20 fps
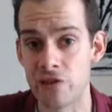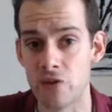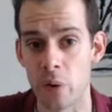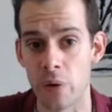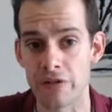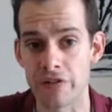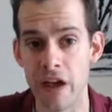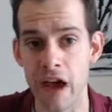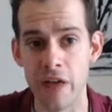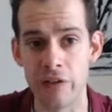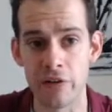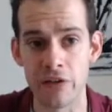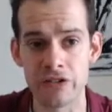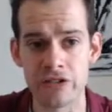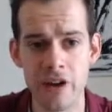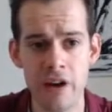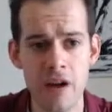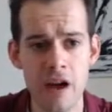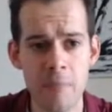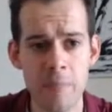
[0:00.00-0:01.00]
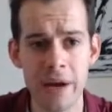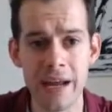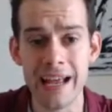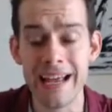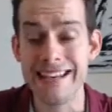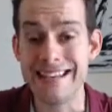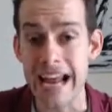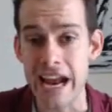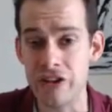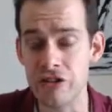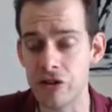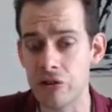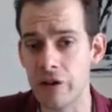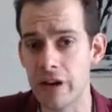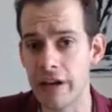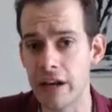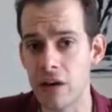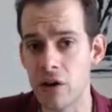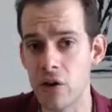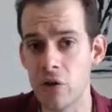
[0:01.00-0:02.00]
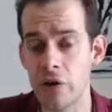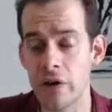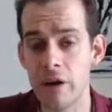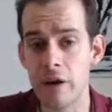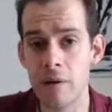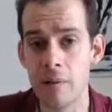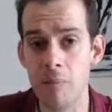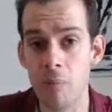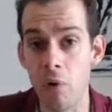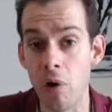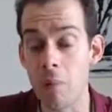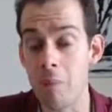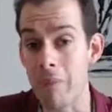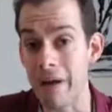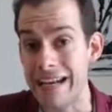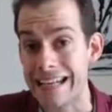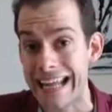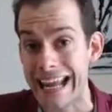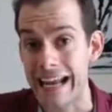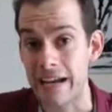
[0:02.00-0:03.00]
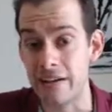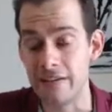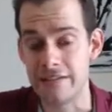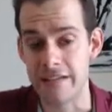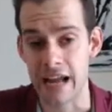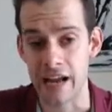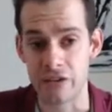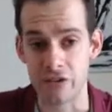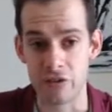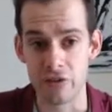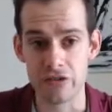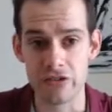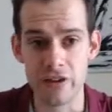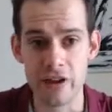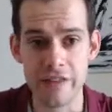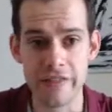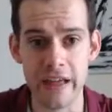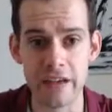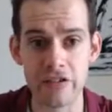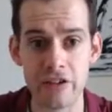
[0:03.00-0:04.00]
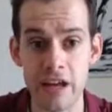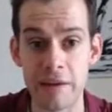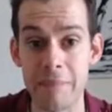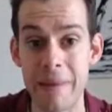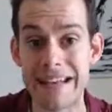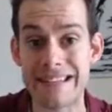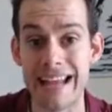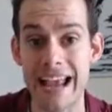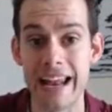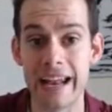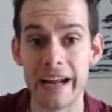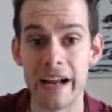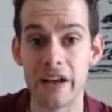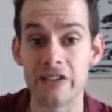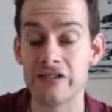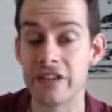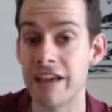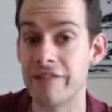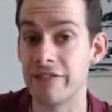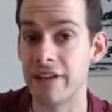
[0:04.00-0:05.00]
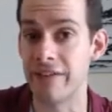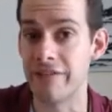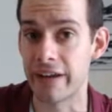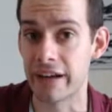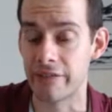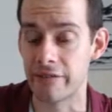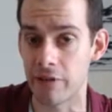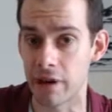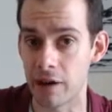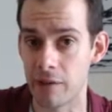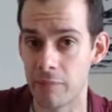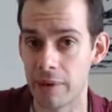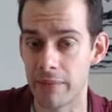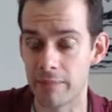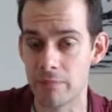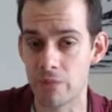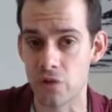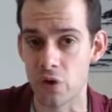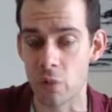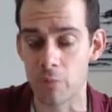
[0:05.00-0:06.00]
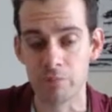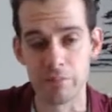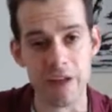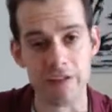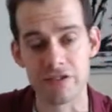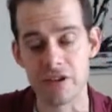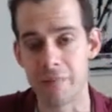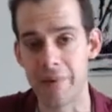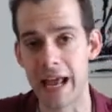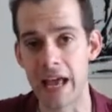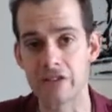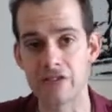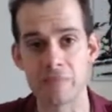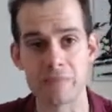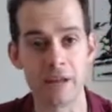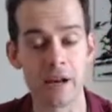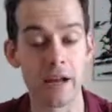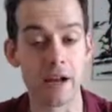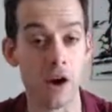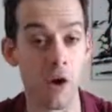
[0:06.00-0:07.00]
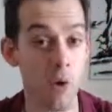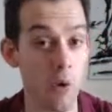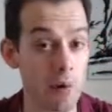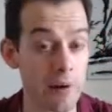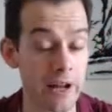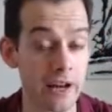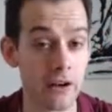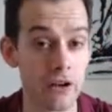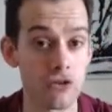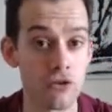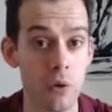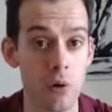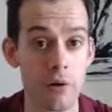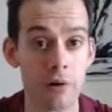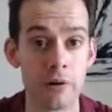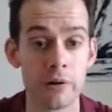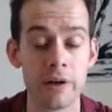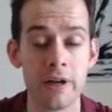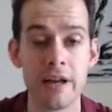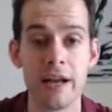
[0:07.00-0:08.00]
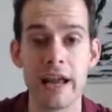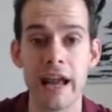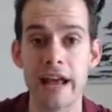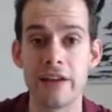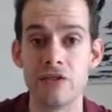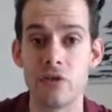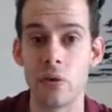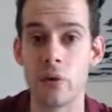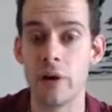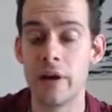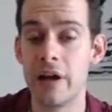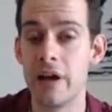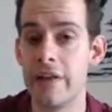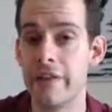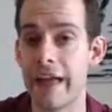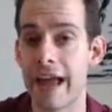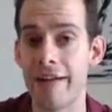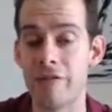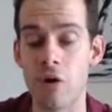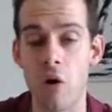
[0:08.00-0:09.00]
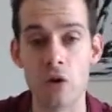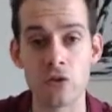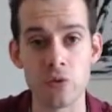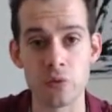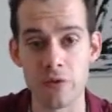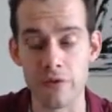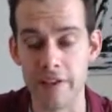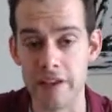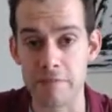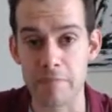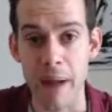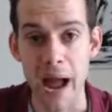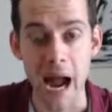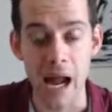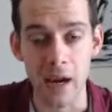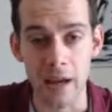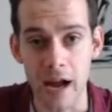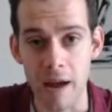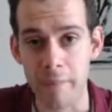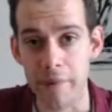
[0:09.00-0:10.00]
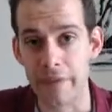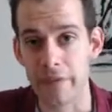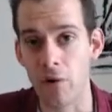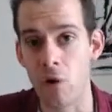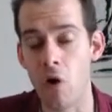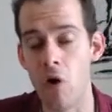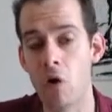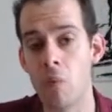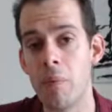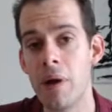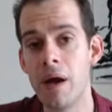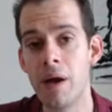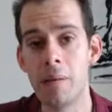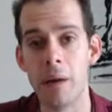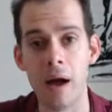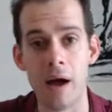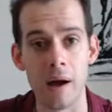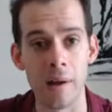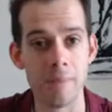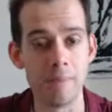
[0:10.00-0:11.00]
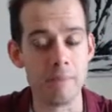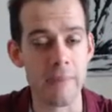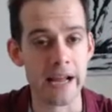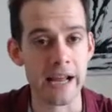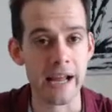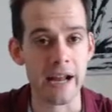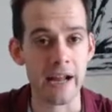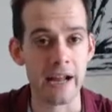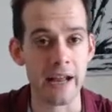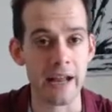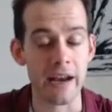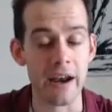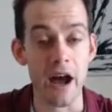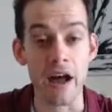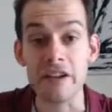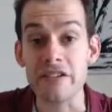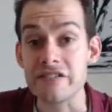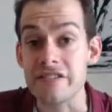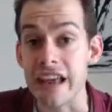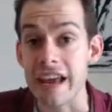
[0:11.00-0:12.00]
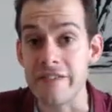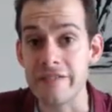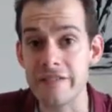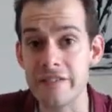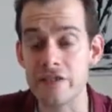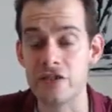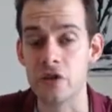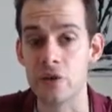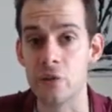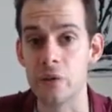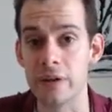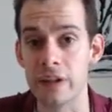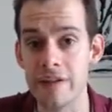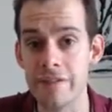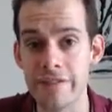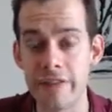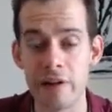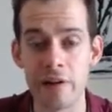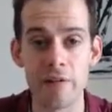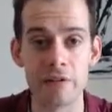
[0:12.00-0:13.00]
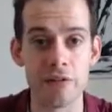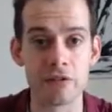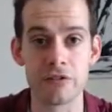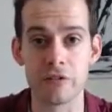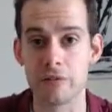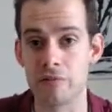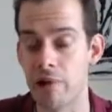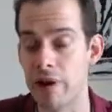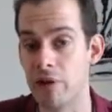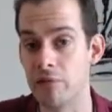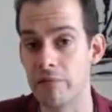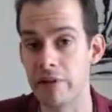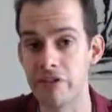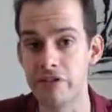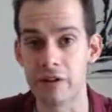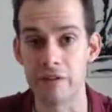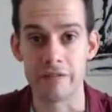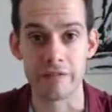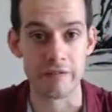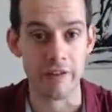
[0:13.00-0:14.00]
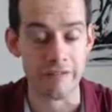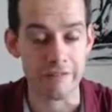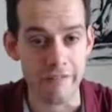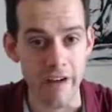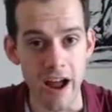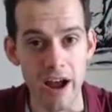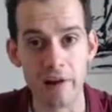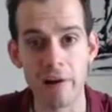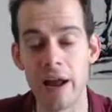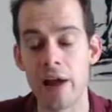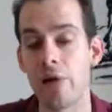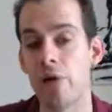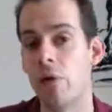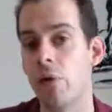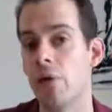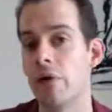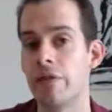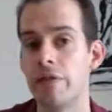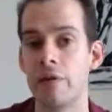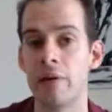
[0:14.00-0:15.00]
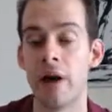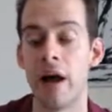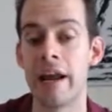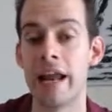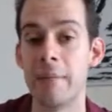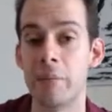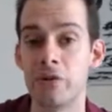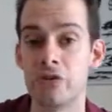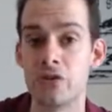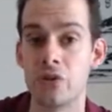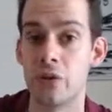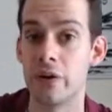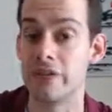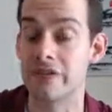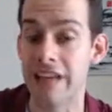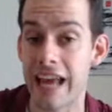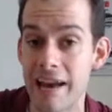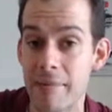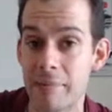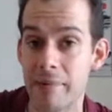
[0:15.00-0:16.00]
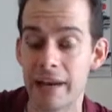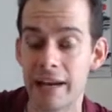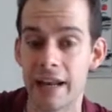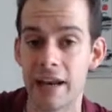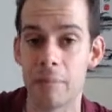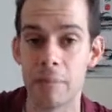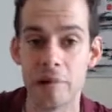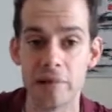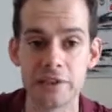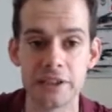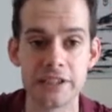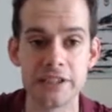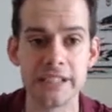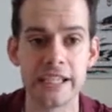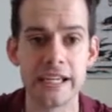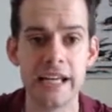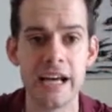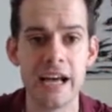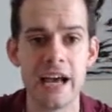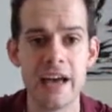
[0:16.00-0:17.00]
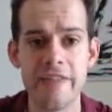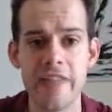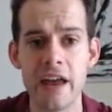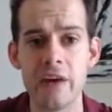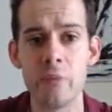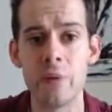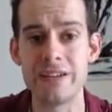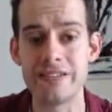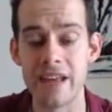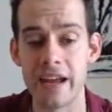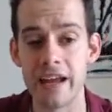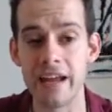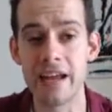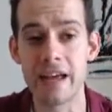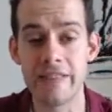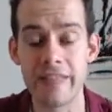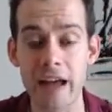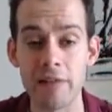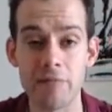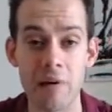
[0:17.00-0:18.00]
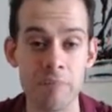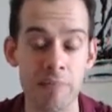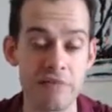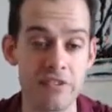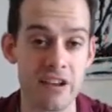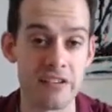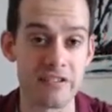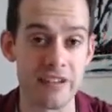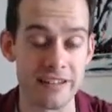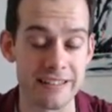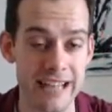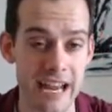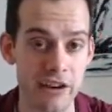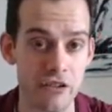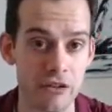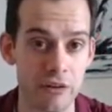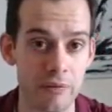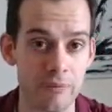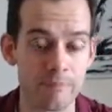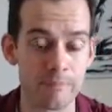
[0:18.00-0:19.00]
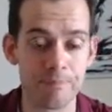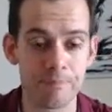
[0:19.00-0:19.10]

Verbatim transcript: towards others. But danger can include more mundane dangers, things like maintaining a safe living environment so if somebody has something like a hoarding disorder, and so they have all sorts of things piling up in their home, uh, making it unsafe to live there, there's a greater risk of fire, or they're unable to escape in an emergency, then we'd say that represents a danger.